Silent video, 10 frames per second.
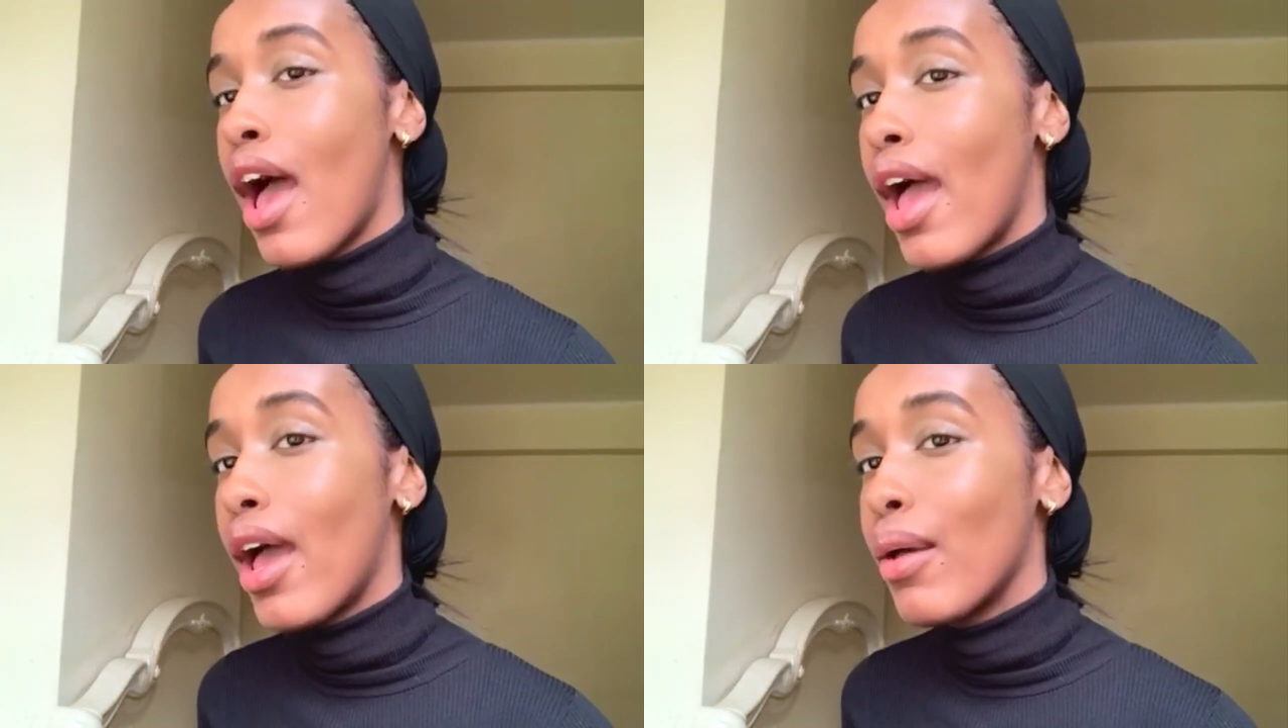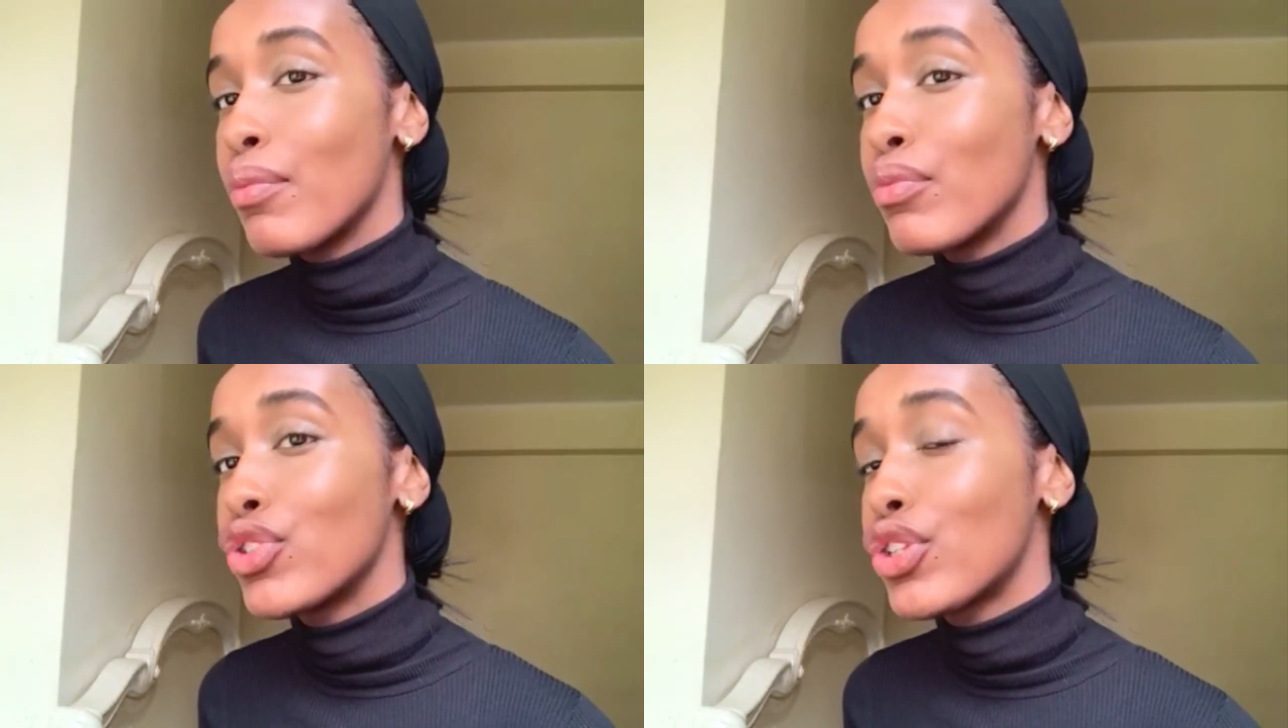
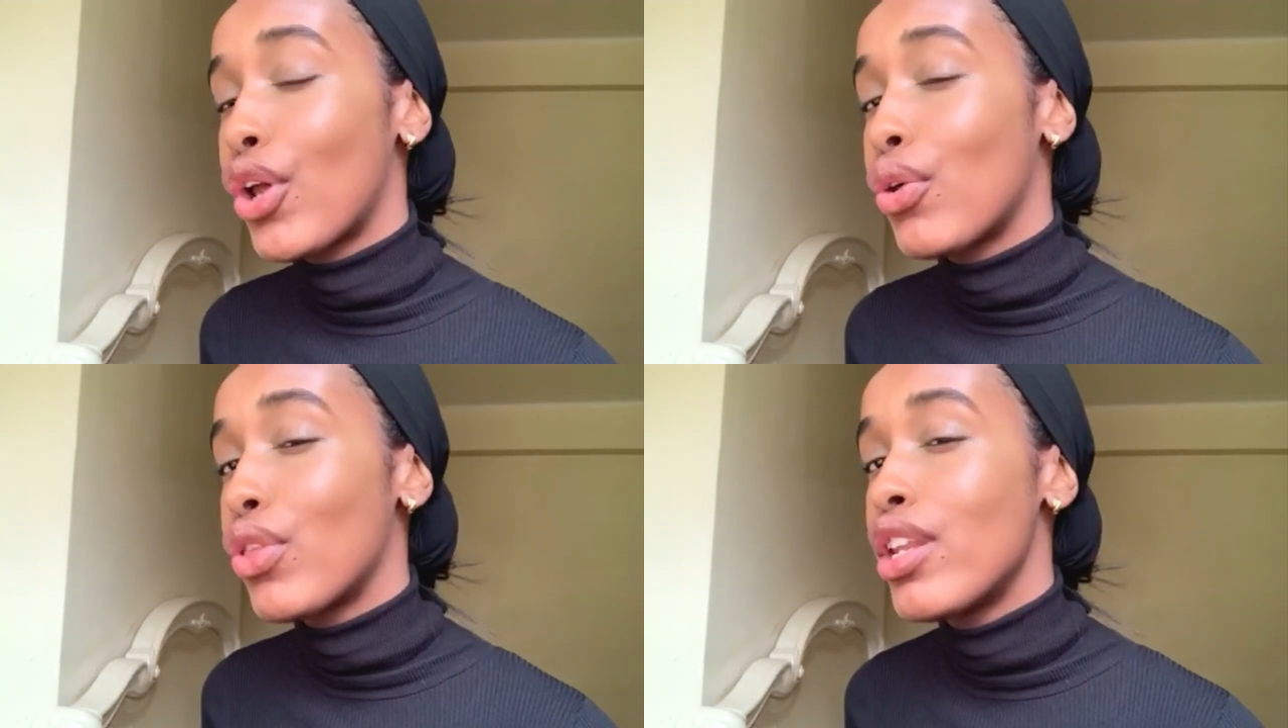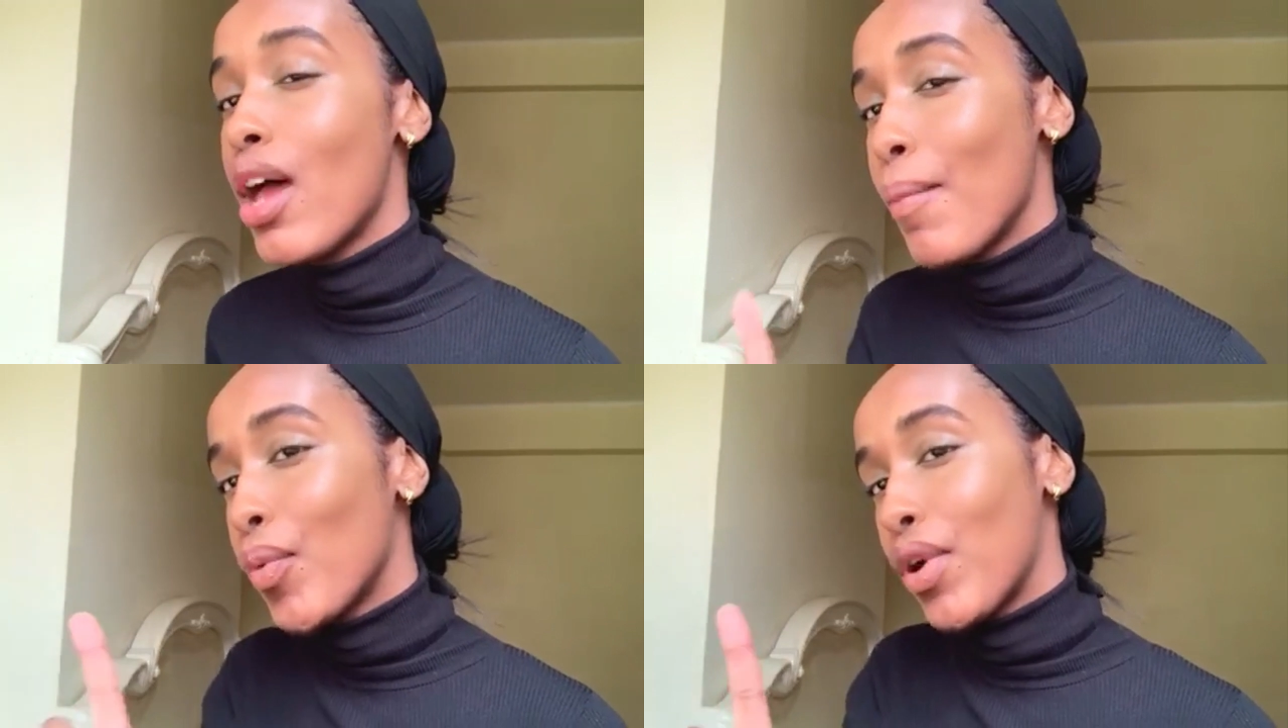Um, so the
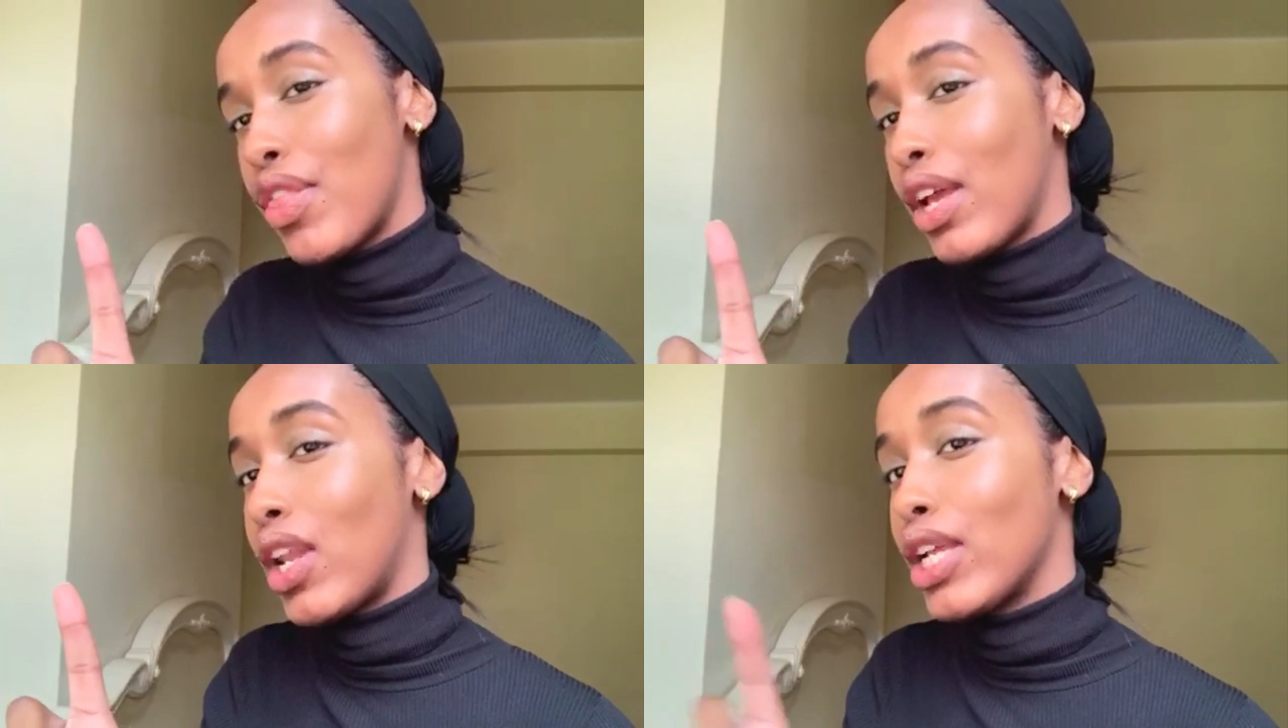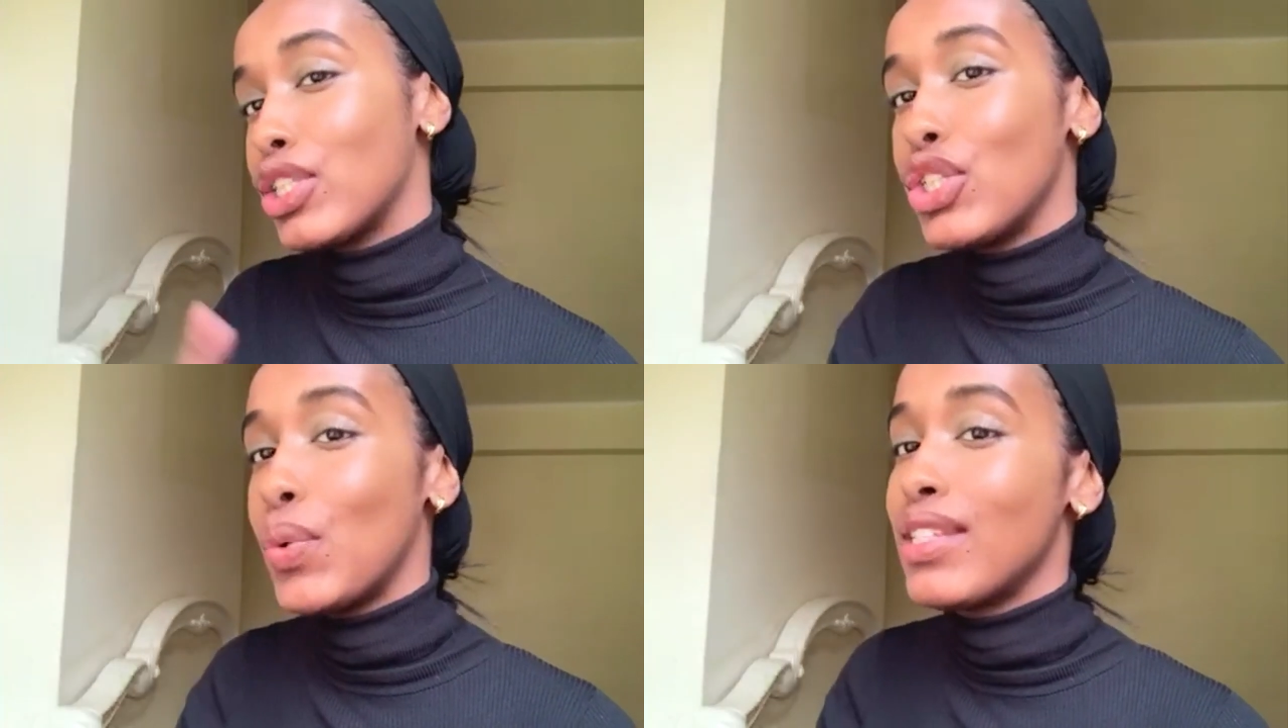number one thing I like
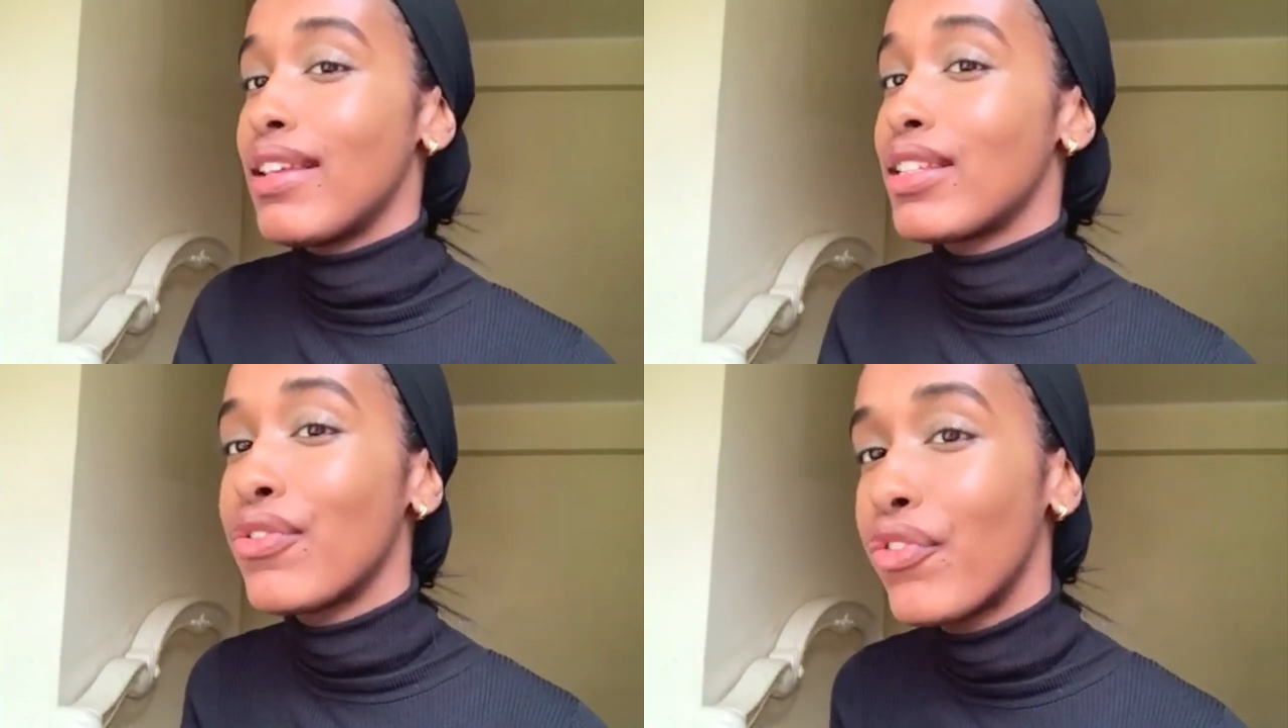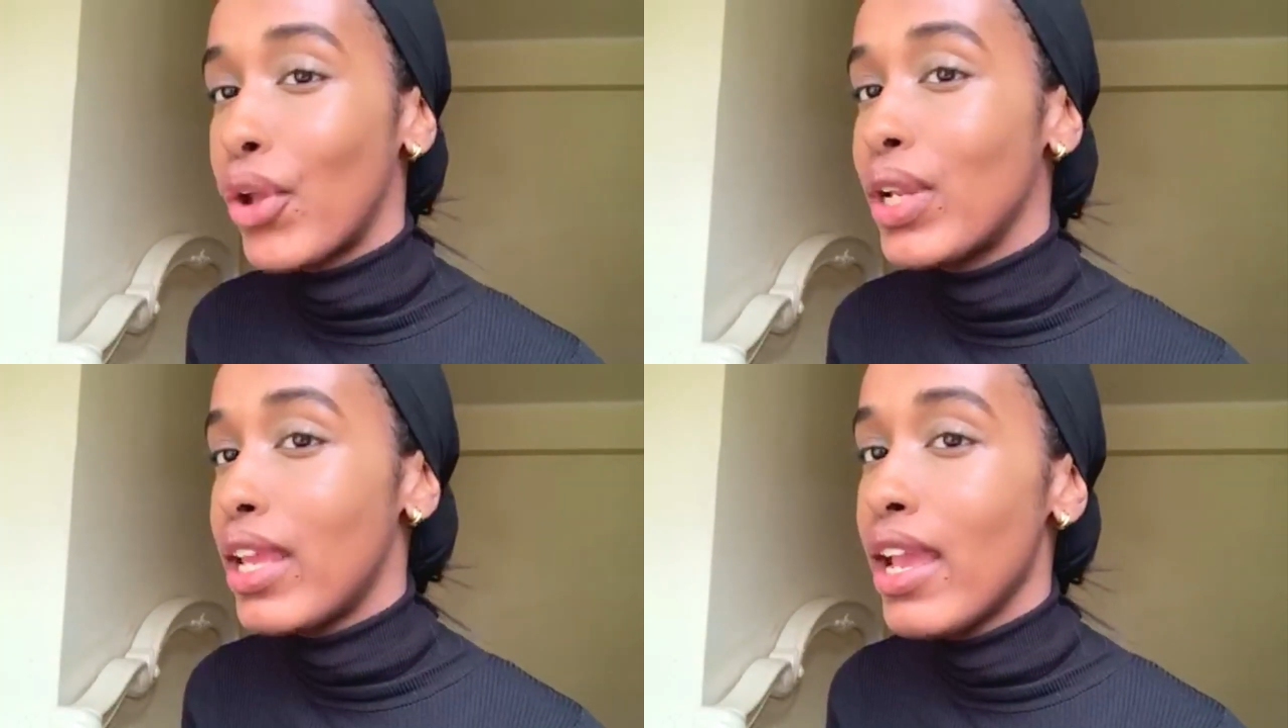to do is
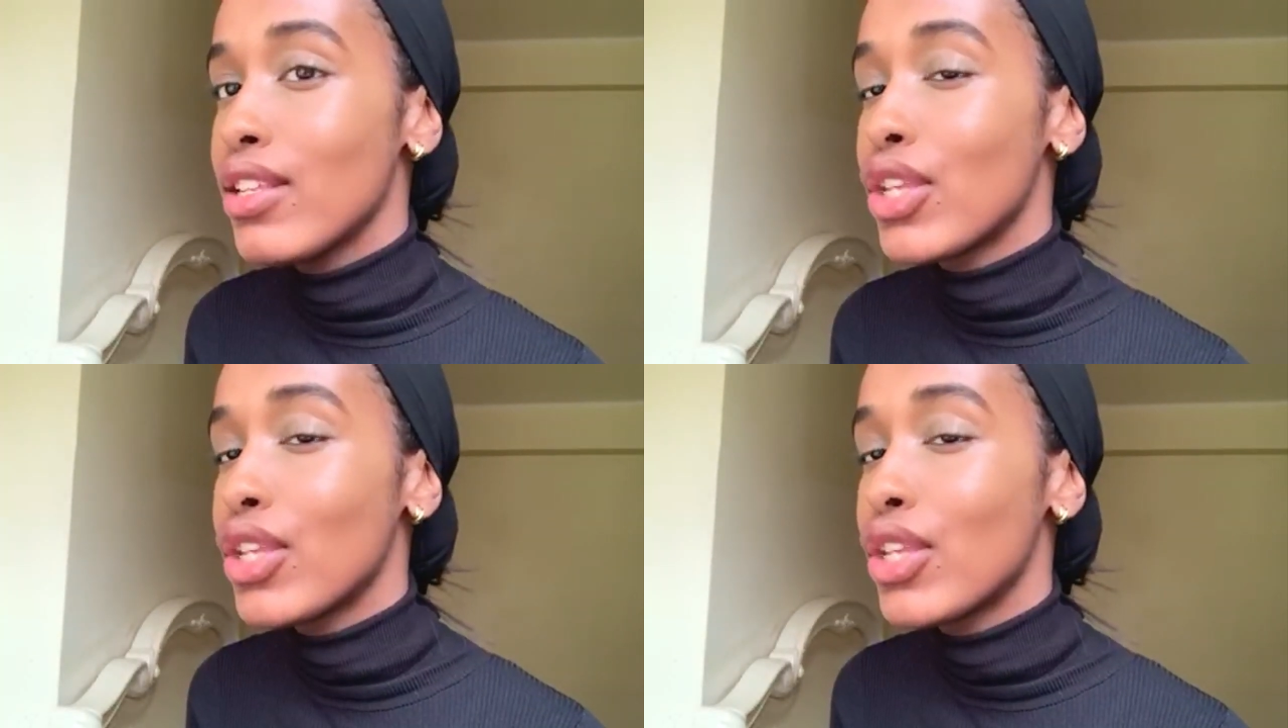exfoliate.